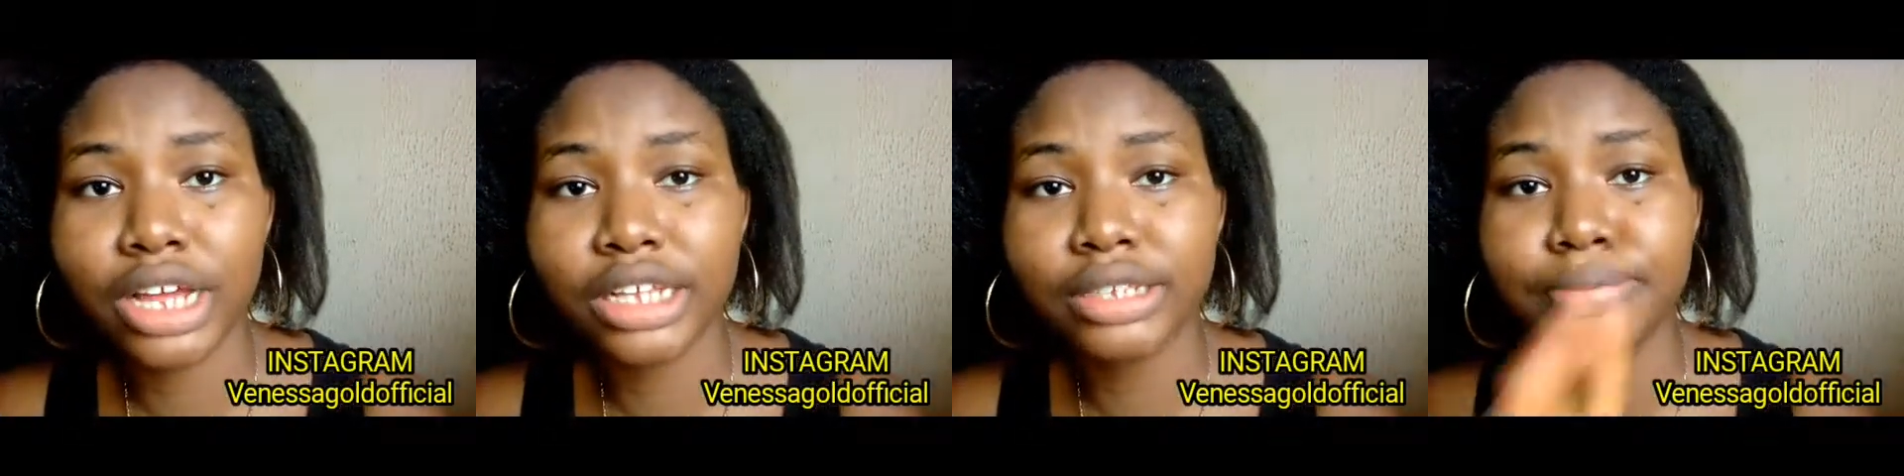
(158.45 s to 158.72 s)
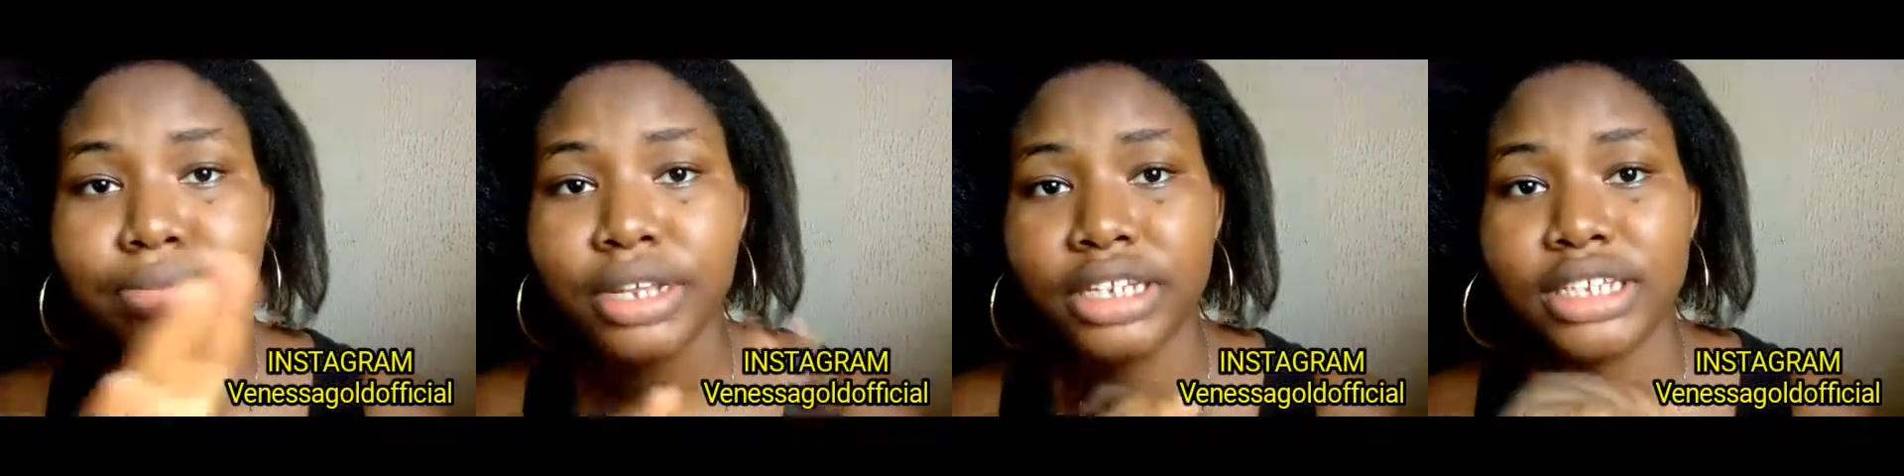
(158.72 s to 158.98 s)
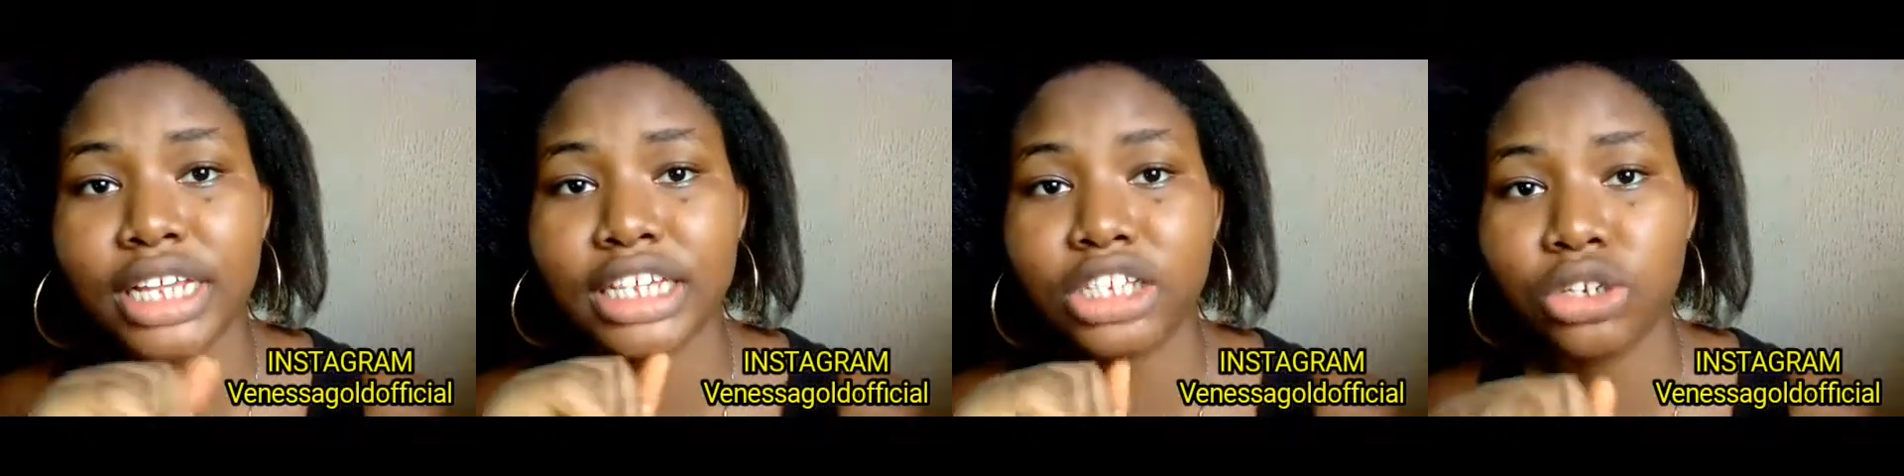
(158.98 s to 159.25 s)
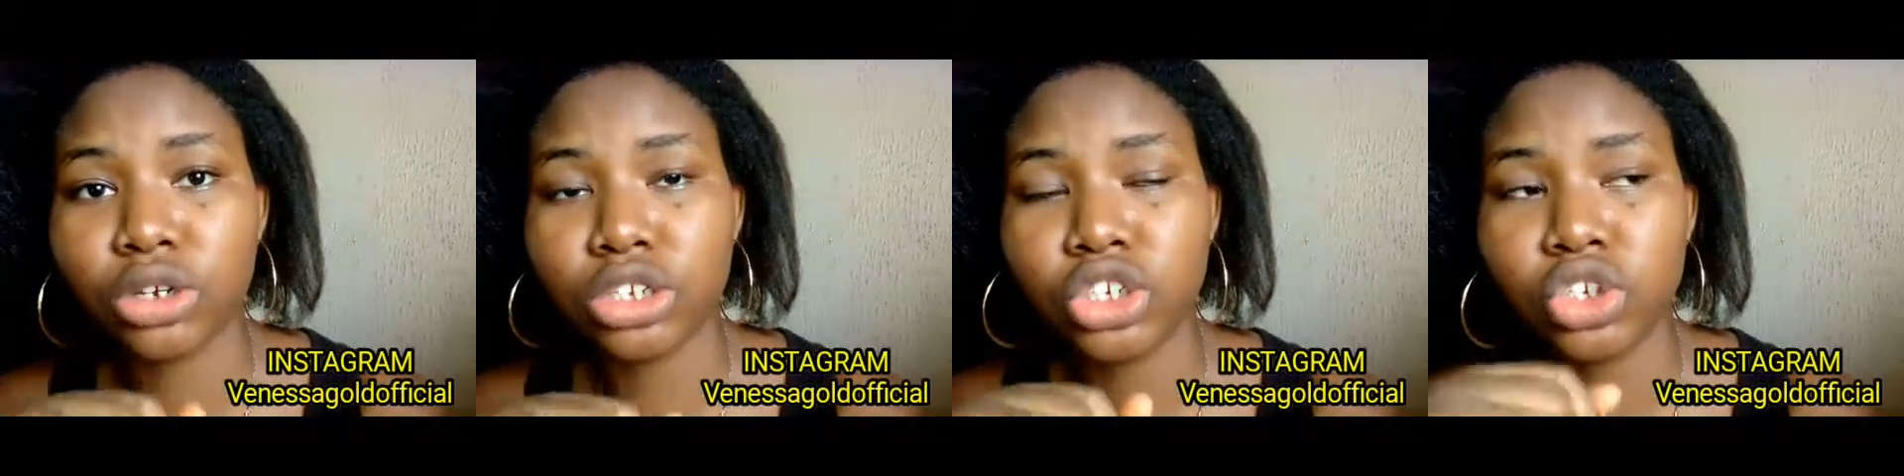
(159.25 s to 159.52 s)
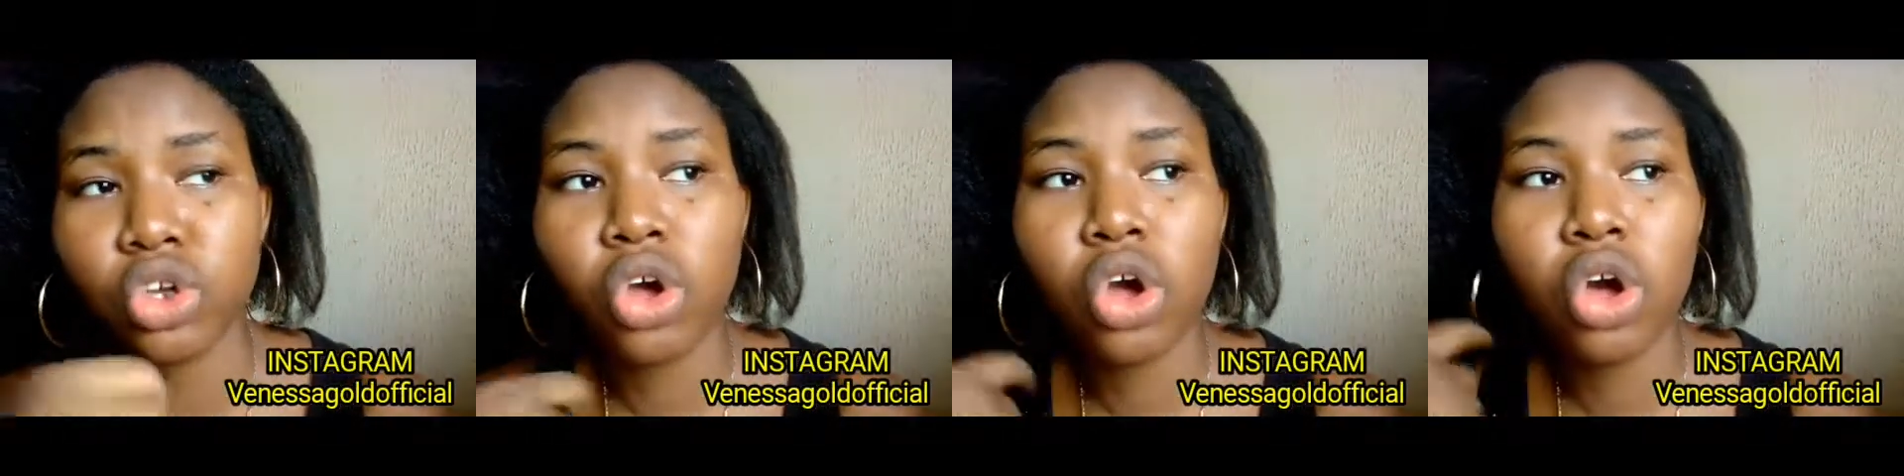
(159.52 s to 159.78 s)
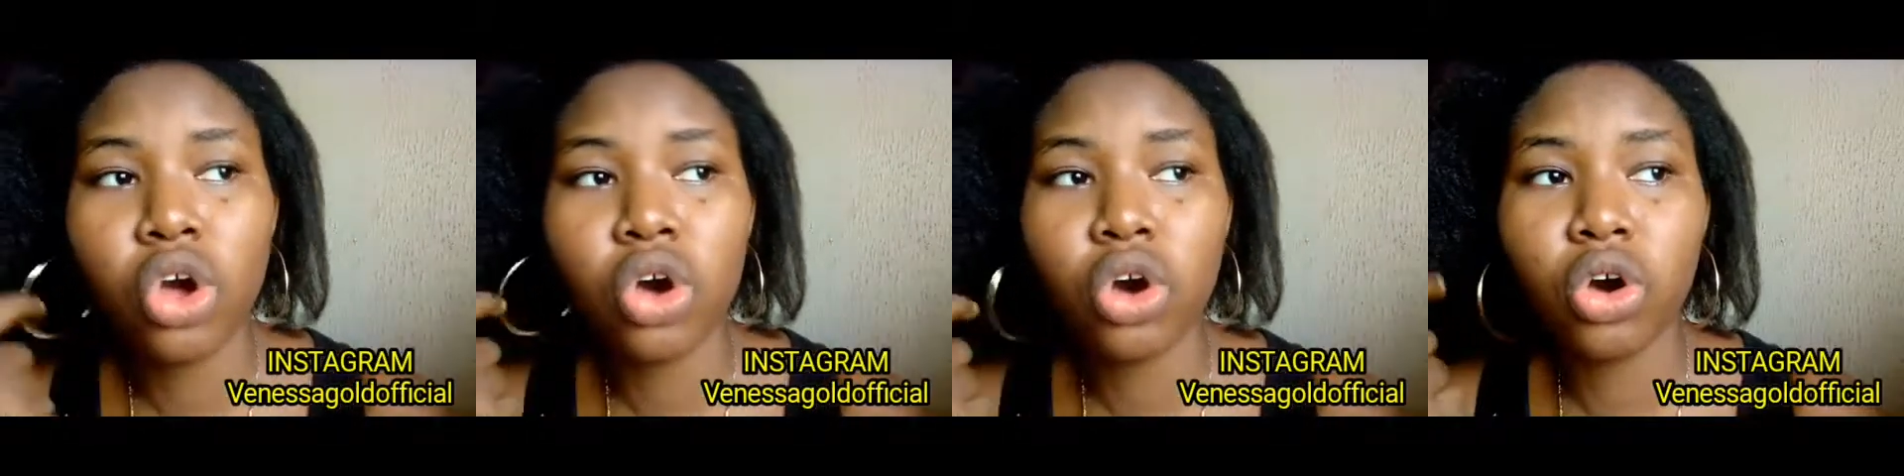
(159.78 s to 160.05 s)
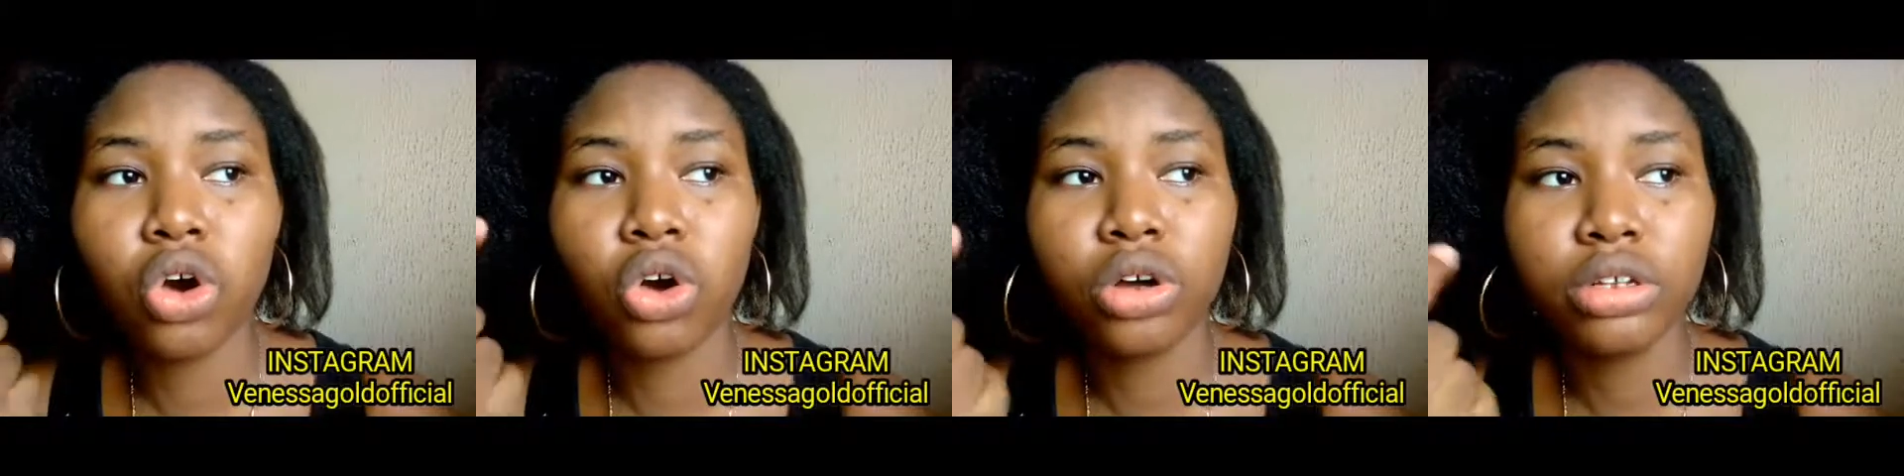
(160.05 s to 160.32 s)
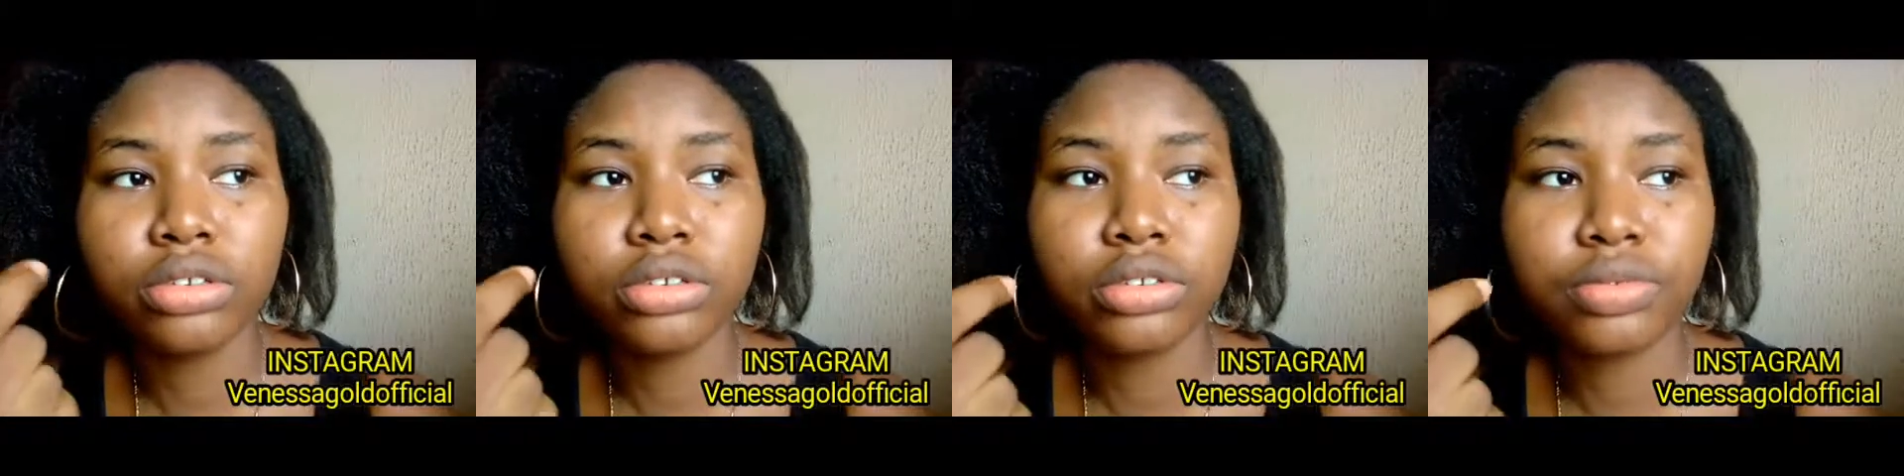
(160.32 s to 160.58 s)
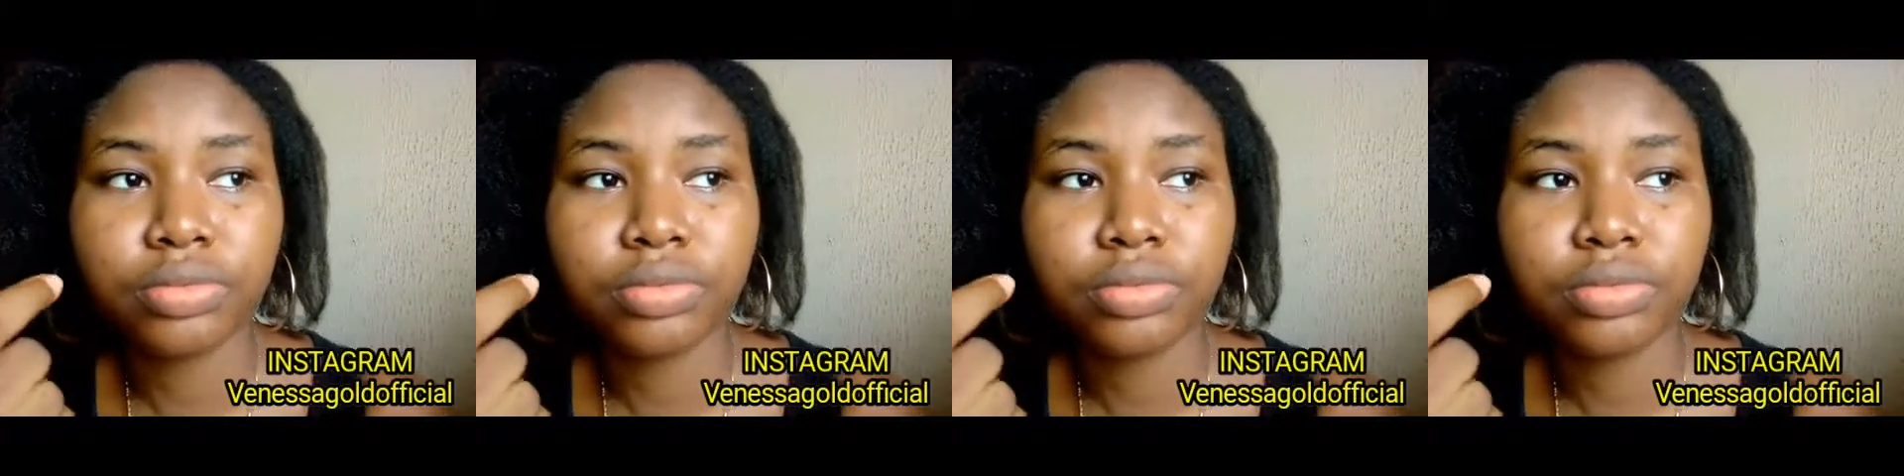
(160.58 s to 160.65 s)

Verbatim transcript: and place it as audio, or